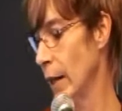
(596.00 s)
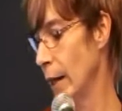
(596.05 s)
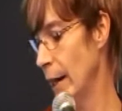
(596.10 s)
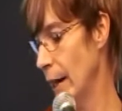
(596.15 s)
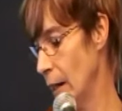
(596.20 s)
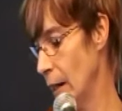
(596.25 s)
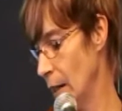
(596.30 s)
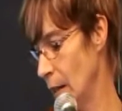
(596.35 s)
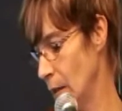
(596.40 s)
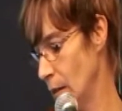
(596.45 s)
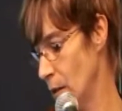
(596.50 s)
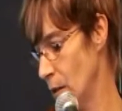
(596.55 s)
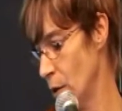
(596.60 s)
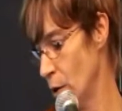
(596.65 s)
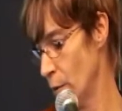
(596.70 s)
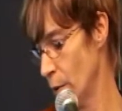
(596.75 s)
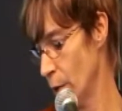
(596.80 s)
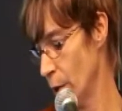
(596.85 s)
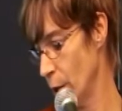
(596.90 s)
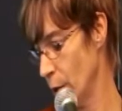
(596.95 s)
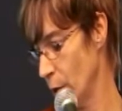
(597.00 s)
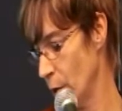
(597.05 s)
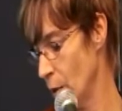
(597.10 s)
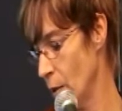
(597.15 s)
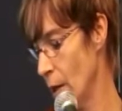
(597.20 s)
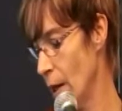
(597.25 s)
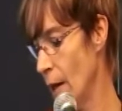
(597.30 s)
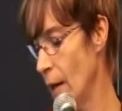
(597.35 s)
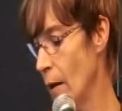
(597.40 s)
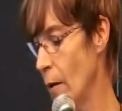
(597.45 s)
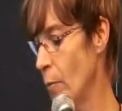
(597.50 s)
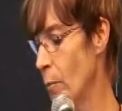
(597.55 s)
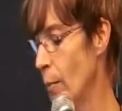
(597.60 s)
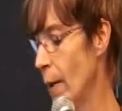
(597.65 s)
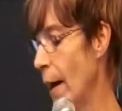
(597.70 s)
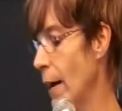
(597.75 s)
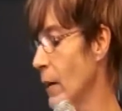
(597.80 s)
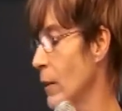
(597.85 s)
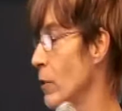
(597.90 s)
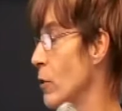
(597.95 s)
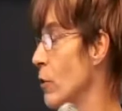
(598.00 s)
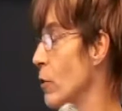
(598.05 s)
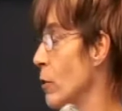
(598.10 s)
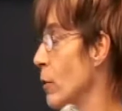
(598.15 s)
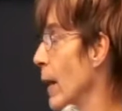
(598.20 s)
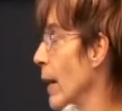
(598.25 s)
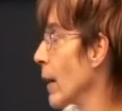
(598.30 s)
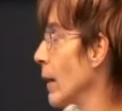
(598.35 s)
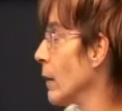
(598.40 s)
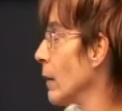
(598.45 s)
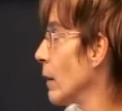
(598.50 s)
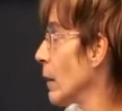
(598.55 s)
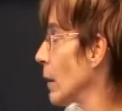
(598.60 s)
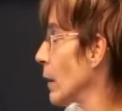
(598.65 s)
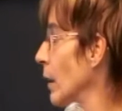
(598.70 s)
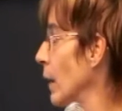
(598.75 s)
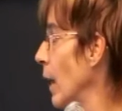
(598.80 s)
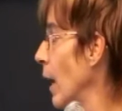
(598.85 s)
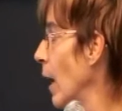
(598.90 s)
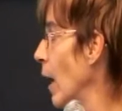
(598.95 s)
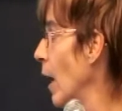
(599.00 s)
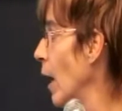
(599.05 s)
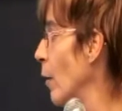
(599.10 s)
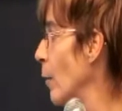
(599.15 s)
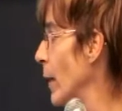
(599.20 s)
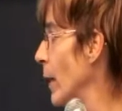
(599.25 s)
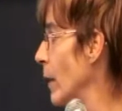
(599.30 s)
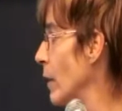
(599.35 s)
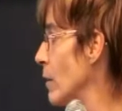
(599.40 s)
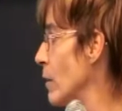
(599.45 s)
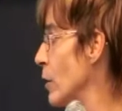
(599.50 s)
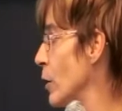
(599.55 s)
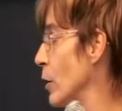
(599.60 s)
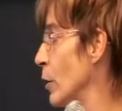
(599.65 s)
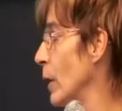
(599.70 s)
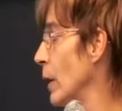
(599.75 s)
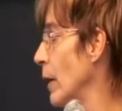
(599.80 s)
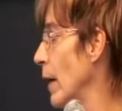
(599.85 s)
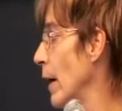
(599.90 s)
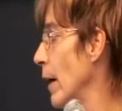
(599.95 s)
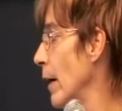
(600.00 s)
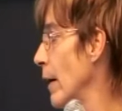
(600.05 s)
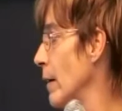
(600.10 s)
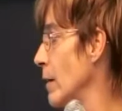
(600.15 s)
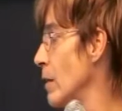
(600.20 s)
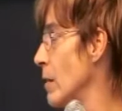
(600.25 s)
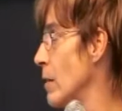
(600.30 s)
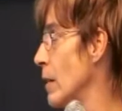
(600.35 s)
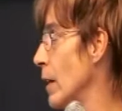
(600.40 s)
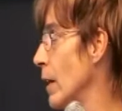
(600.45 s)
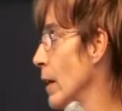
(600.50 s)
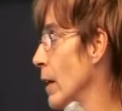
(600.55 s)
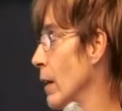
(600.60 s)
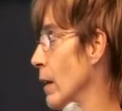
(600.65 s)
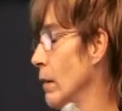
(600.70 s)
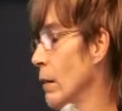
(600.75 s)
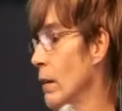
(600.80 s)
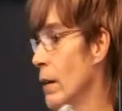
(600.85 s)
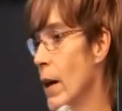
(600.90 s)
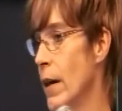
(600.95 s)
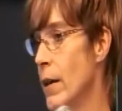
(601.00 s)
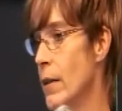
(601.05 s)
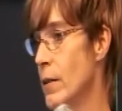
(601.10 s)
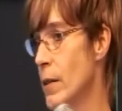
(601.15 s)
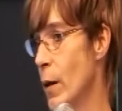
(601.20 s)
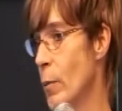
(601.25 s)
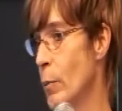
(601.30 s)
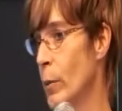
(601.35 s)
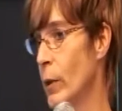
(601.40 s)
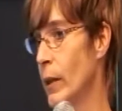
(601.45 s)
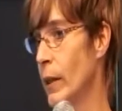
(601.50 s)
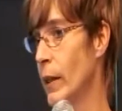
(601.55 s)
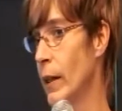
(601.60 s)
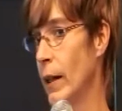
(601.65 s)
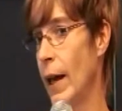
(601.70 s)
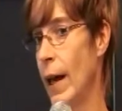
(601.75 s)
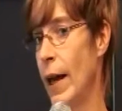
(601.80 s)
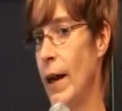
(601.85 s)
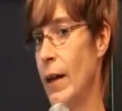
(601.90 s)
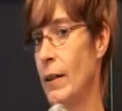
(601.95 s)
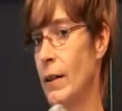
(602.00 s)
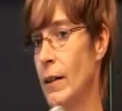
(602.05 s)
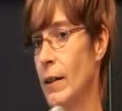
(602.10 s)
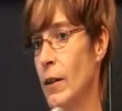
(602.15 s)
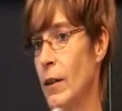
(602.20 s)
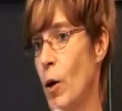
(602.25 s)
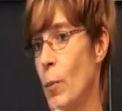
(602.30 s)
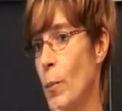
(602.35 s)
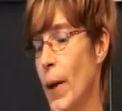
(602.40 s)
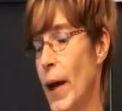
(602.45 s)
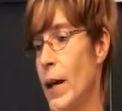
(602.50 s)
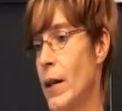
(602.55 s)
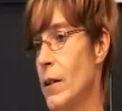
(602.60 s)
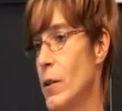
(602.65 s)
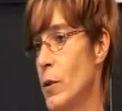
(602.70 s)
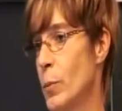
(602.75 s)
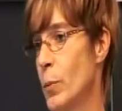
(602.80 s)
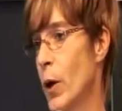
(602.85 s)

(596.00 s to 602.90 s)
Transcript: Again, it's to reduce back strain. It gets utilized in assembly and in our paint